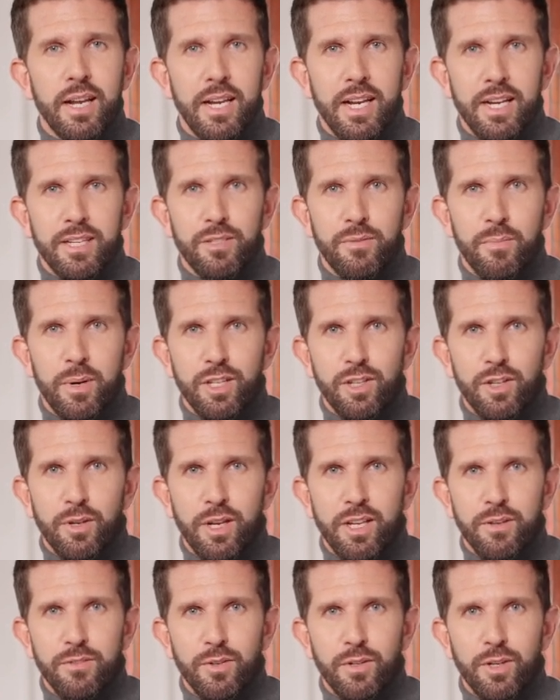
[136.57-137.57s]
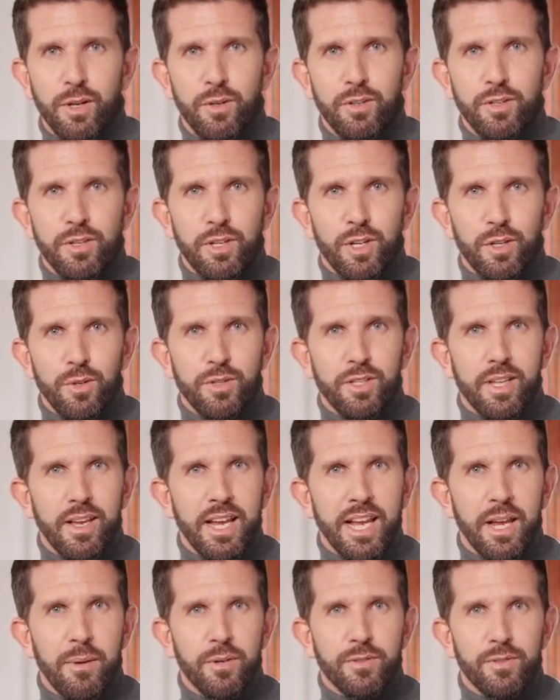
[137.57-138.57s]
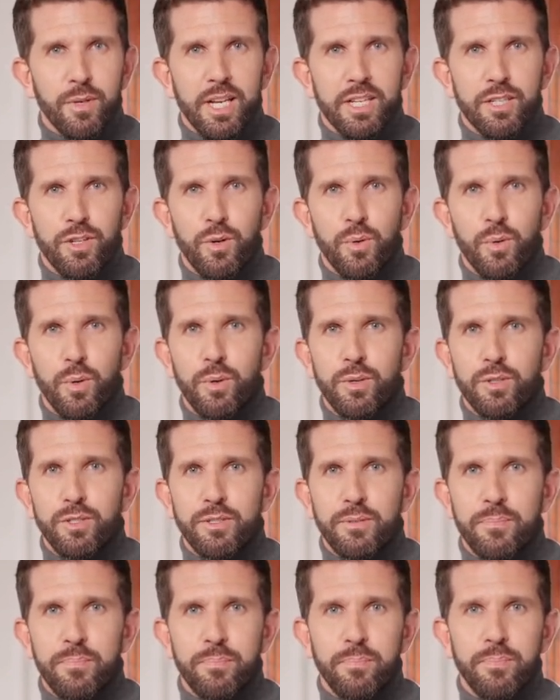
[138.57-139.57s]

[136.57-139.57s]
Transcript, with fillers: especially for those new to gamified tools.